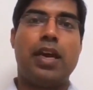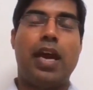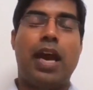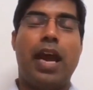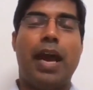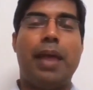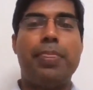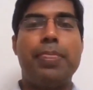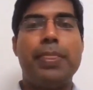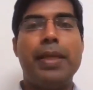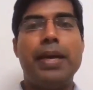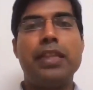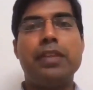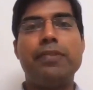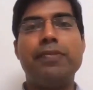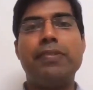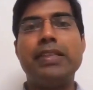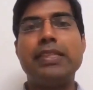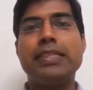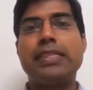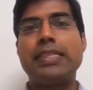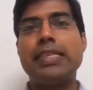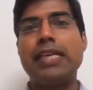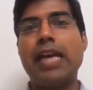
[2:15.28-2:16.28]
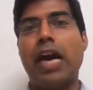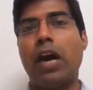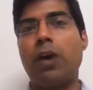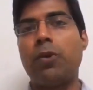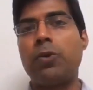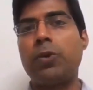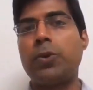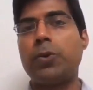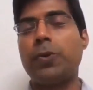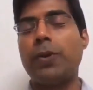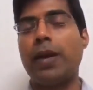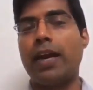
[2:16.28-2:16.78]
And then we'll see how
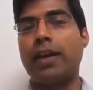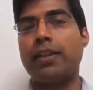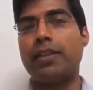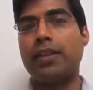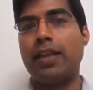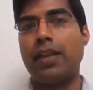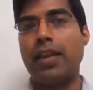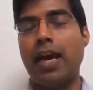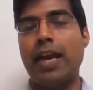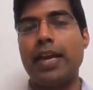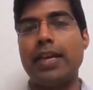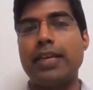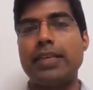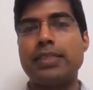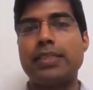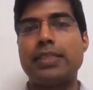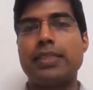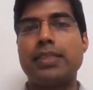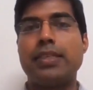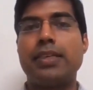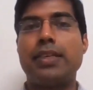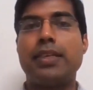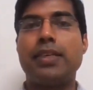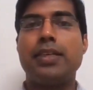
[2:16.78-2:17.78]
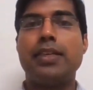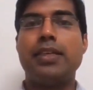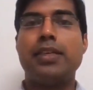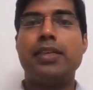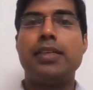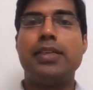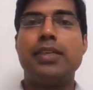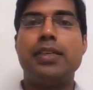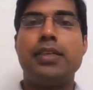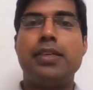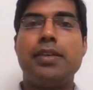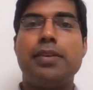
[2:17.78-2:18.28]
to analyze
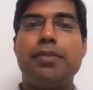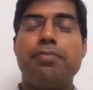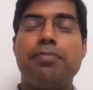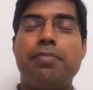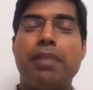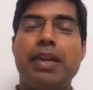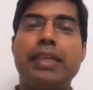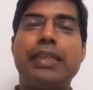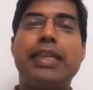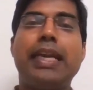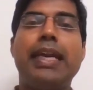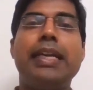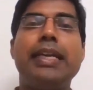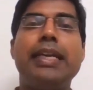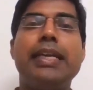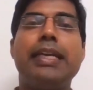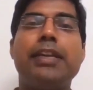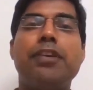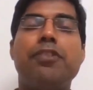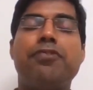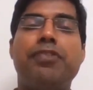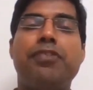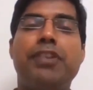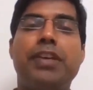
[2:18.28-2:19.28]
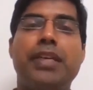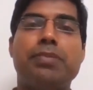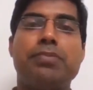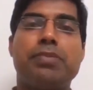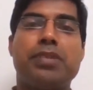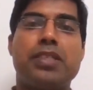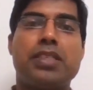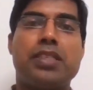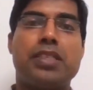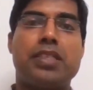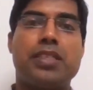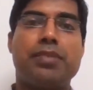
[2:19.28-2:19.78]
multi-degree of freedom
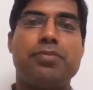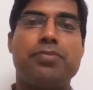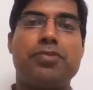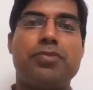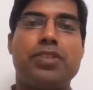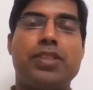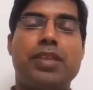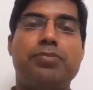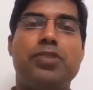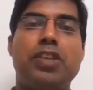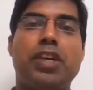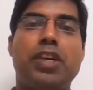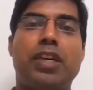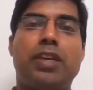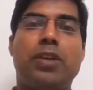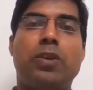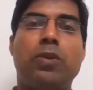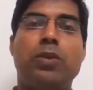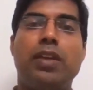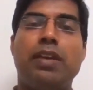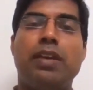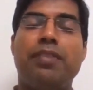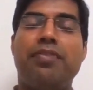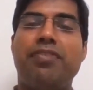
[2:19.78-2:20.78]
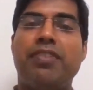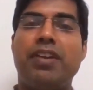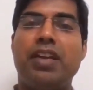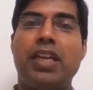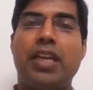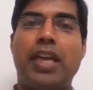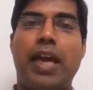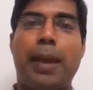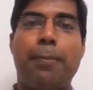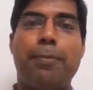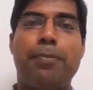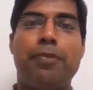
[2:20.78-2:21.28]
systems subject to different
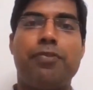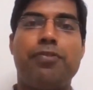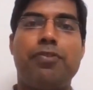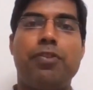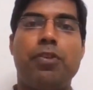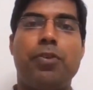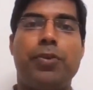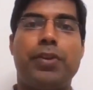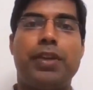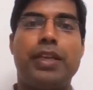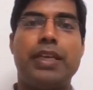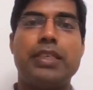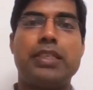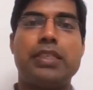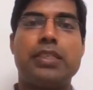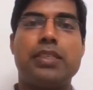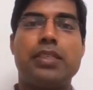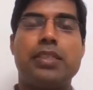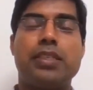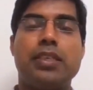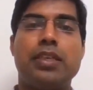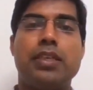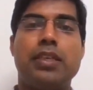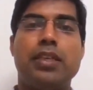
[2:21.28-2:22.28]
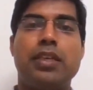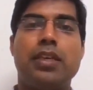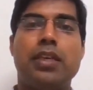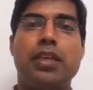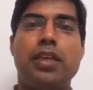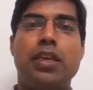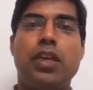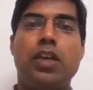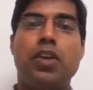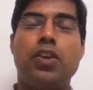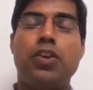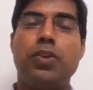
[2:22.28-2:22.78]
type of loadings
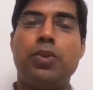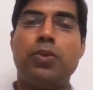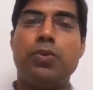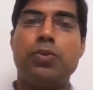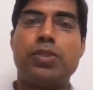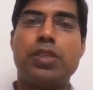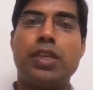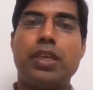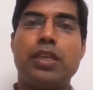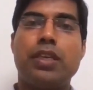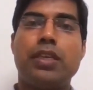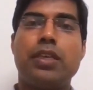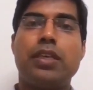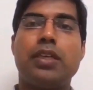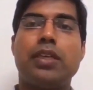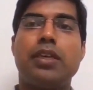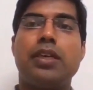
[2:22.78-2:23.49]
using